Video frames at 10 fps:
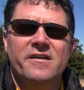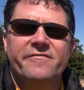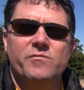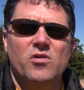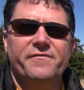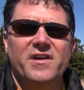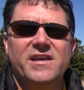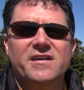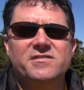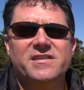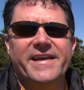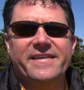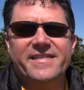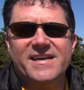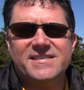For more videos
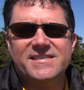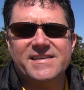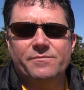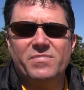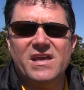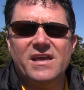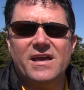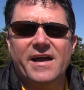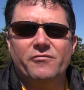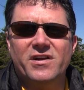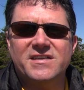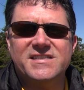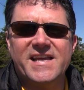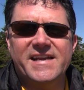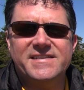like this and PEI real
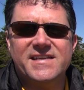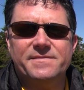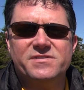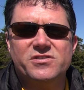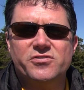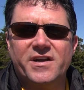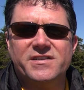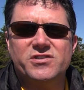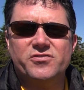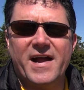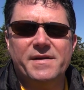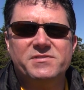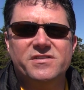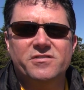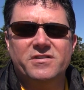estate tips, tricks,
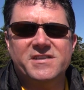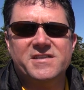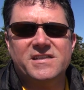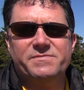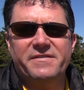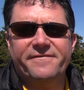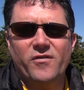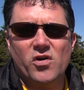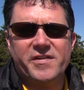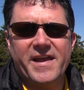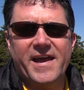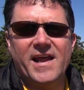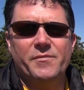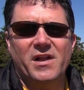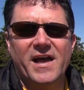traps, and new listings before they hit
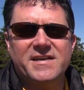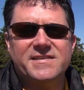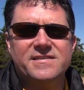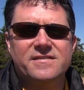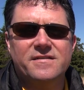MLS,